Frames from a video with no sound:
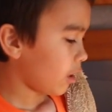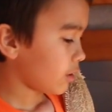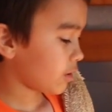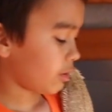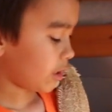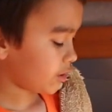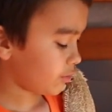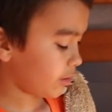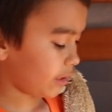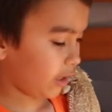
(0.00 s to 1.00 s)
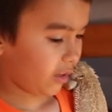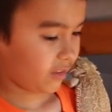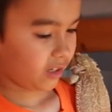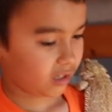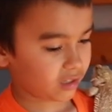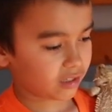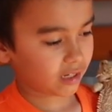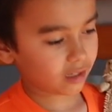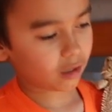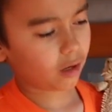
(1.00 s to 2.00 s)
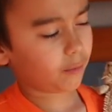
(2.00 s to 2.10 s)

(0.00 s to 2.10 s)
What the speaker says: So that's really it on the tank.